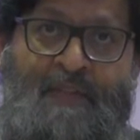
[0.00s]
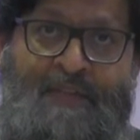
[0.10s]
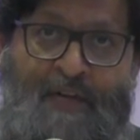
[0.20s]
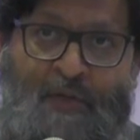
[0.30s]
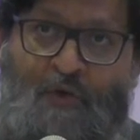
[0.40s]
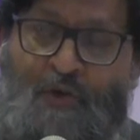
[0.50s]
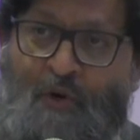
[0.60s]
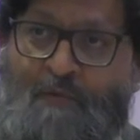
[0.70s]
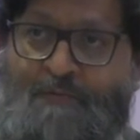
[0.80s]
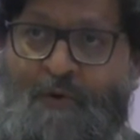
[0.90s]
They are not
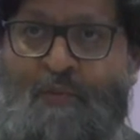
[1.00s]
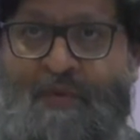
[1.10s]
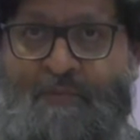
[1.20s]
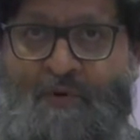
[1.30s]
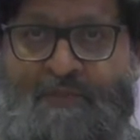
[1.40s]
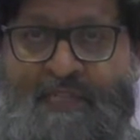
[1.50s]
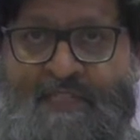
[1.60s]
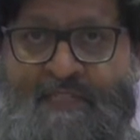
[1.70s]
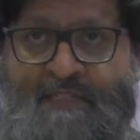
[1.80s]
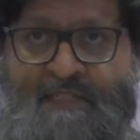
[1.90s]
homophobic
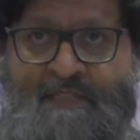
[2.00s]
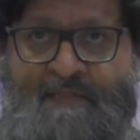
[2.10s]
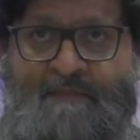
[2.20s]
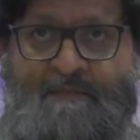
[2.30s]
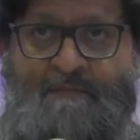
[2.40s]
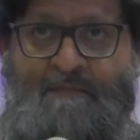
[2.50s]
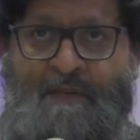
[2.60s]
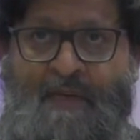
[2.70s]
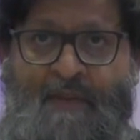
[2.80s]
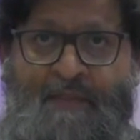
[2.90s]
protesters.
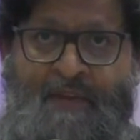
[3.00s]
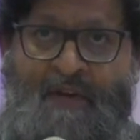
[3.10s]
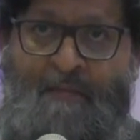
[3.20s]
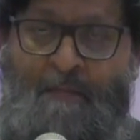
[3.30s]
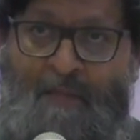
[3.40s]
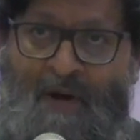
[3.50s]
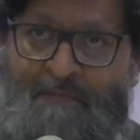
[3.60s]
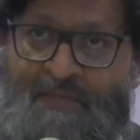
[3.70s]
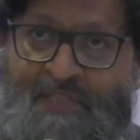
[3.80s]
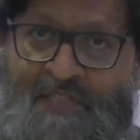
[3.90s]
They are
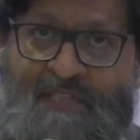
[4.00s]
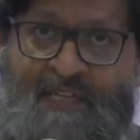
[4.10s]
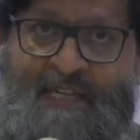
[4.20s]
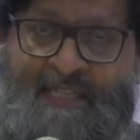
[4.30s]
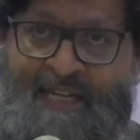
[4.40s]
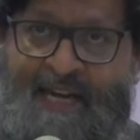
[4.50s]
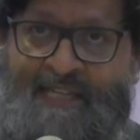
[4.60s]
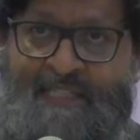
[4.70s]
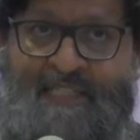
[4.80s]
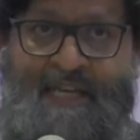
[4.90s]
mums,
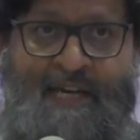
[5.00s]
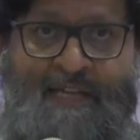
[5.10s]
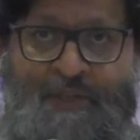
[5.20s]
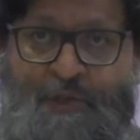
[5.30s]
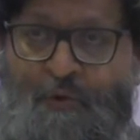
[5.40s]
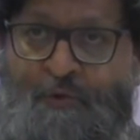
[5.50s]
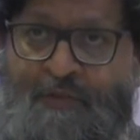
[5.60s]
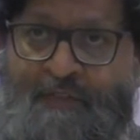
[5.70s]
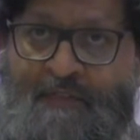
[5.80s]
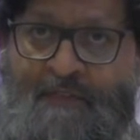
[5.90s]
dads, and
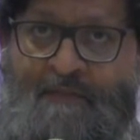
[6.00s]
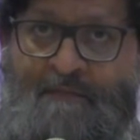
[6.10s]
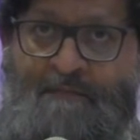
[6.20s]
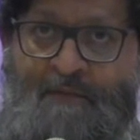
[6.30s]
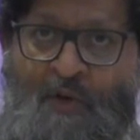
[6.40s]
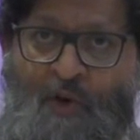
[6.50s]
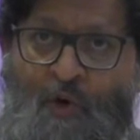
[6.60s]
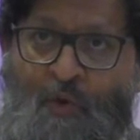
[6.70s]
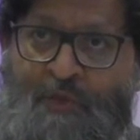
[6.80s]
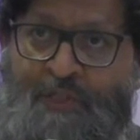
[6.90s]
children
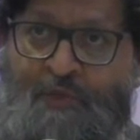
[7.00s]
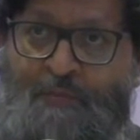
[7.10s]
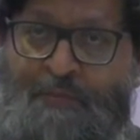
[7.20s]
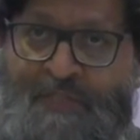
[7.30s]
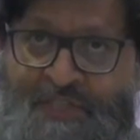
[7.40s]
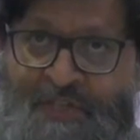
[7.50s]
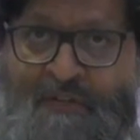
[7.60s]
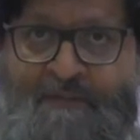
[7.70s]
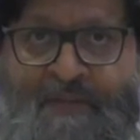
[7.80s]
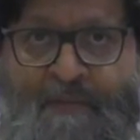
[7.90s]
who wish to
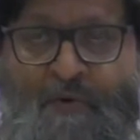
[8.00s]
preserve their